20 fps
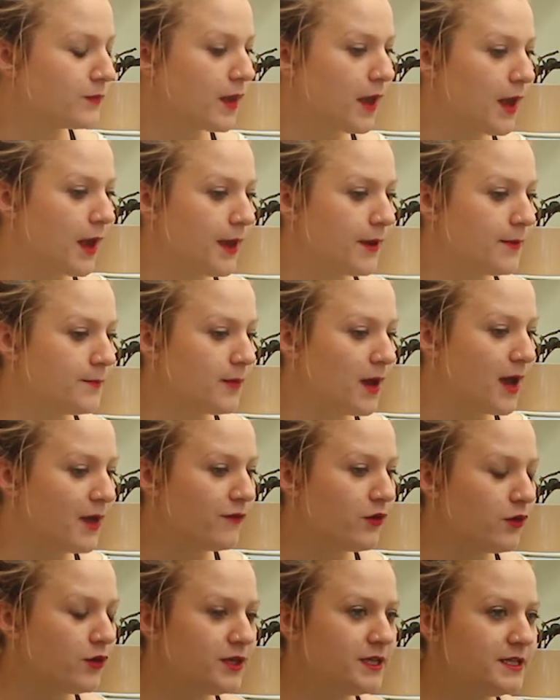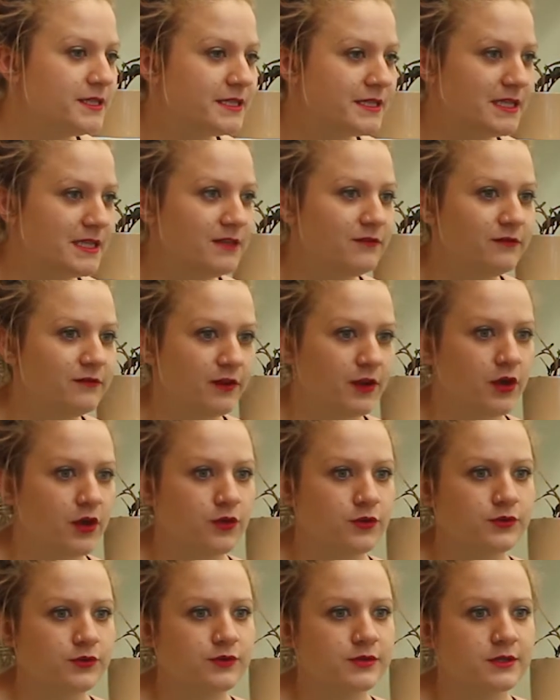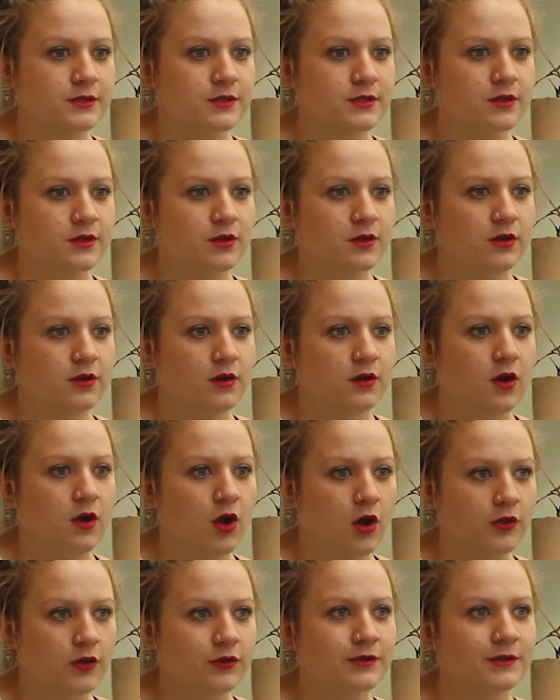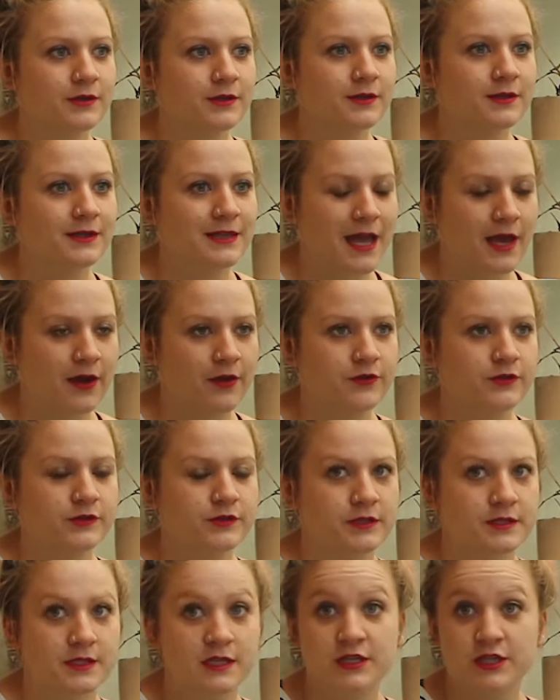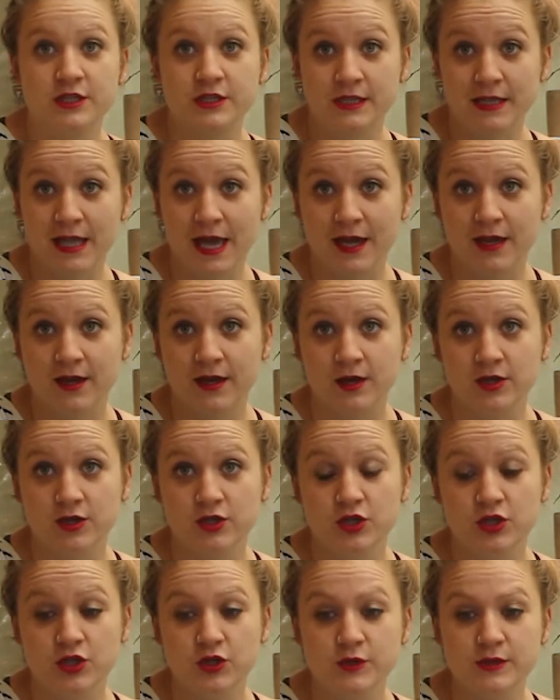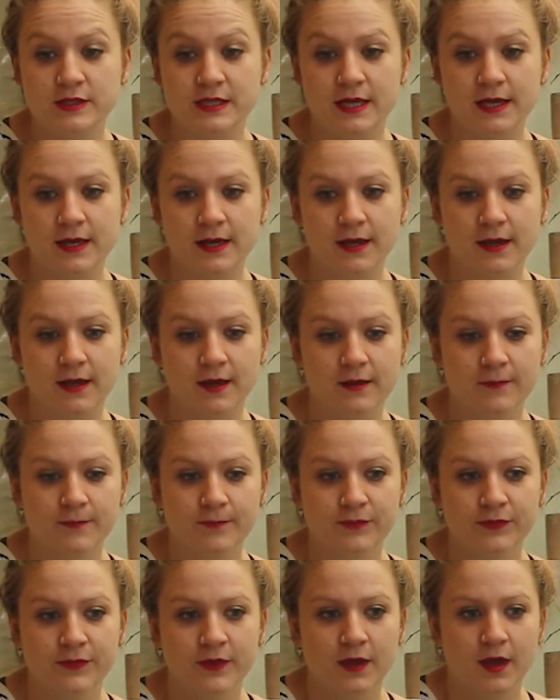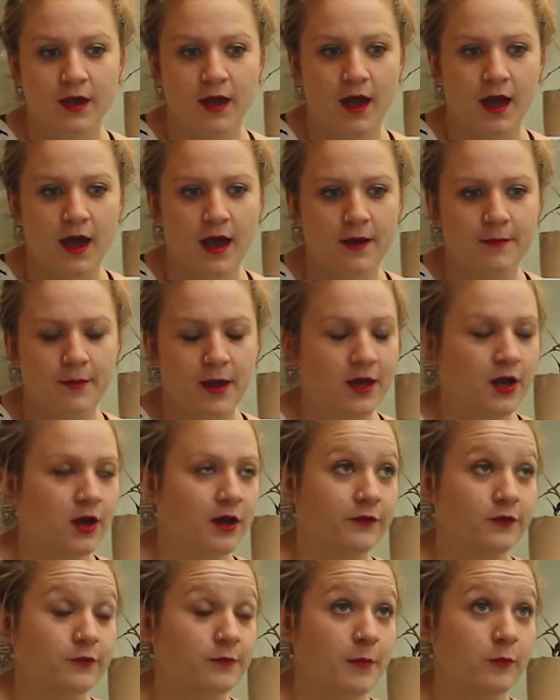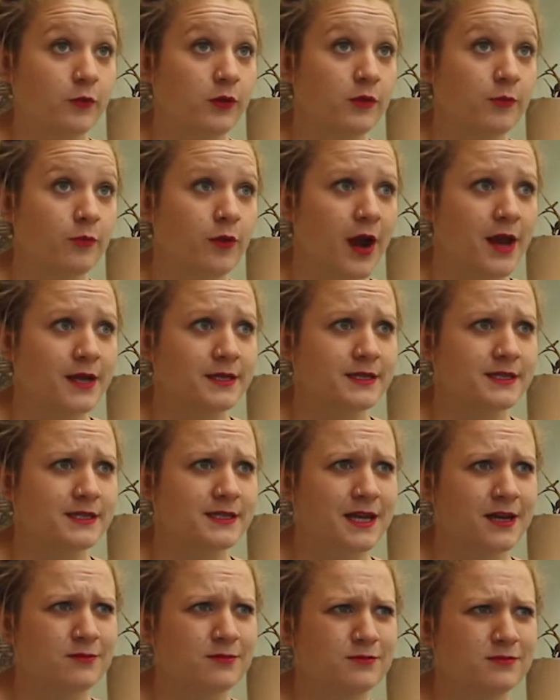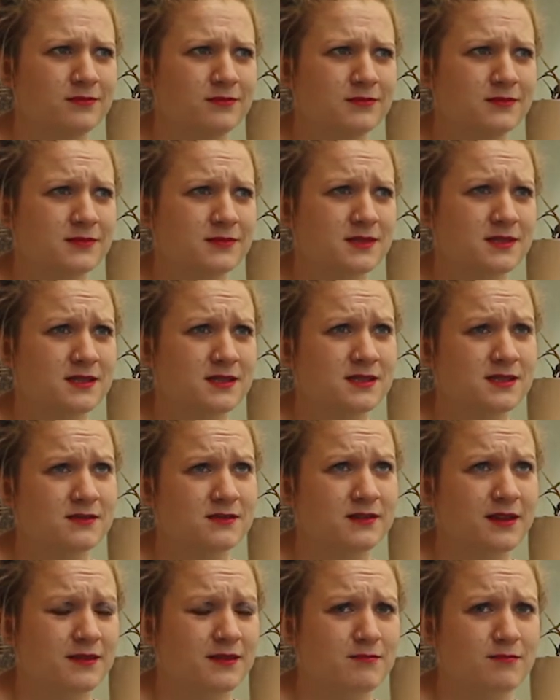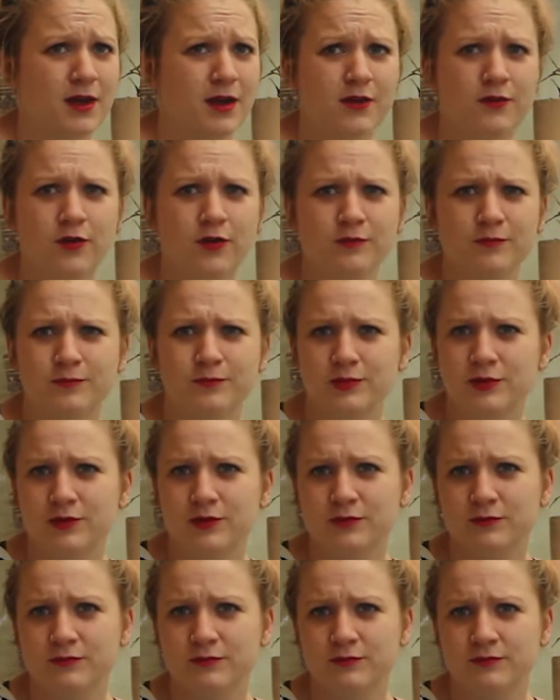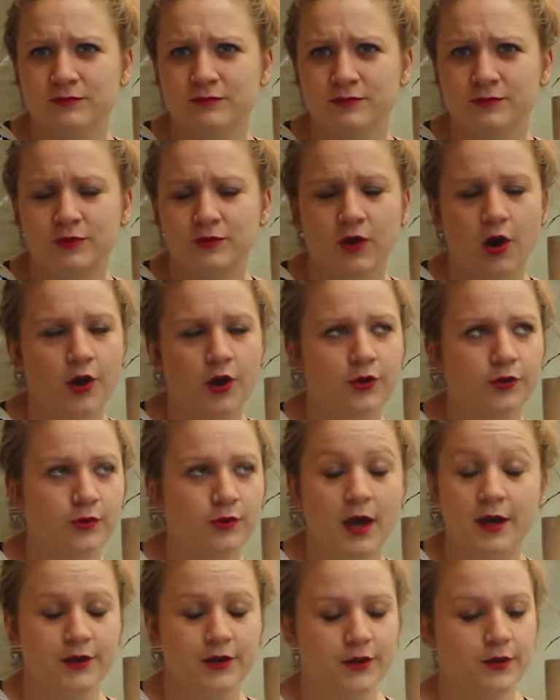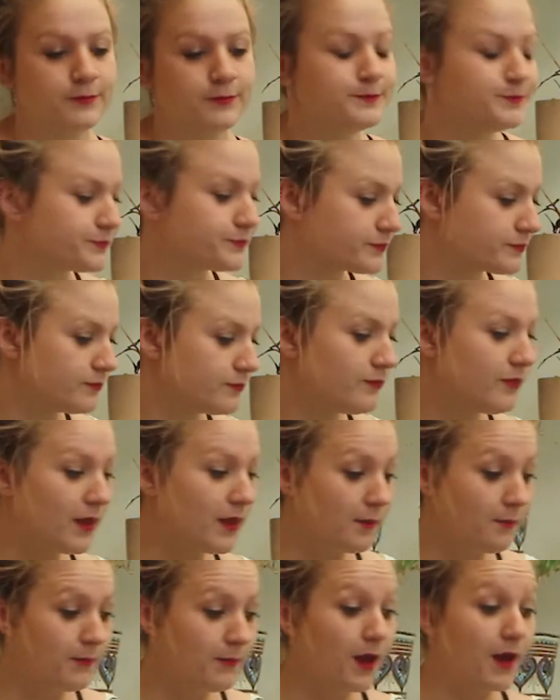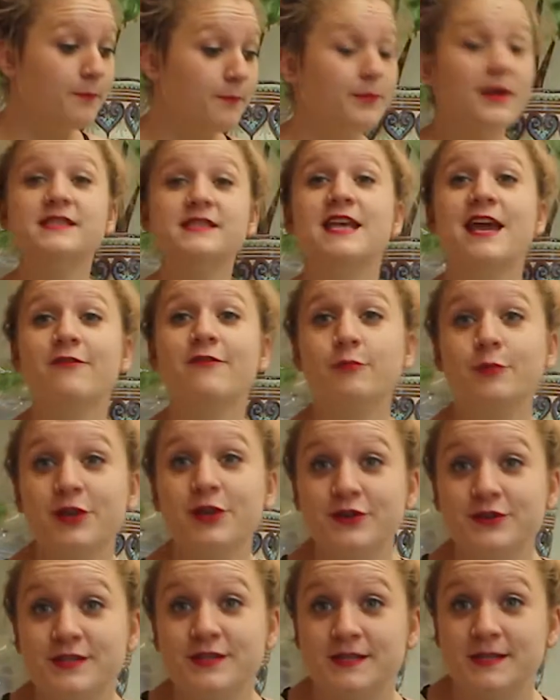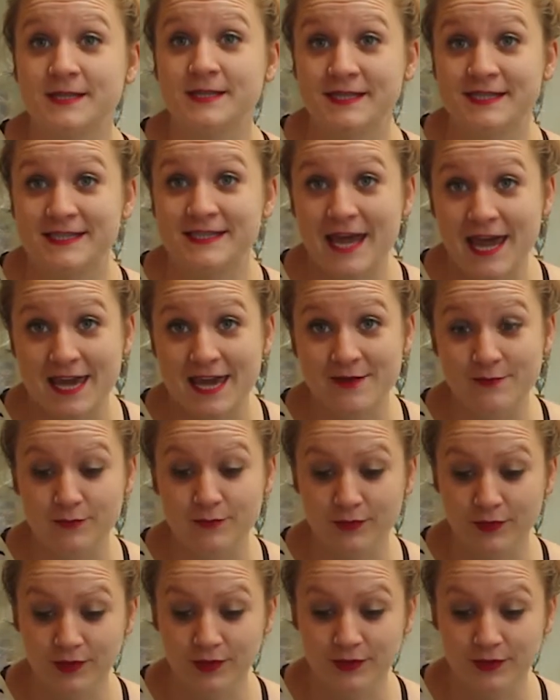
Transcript: I've only seen videos on Leca and transitioning to Leca using, I can't even remember what the brand is now. It's like Micro Bloom Grow, I don't know. Basically everybody uses the same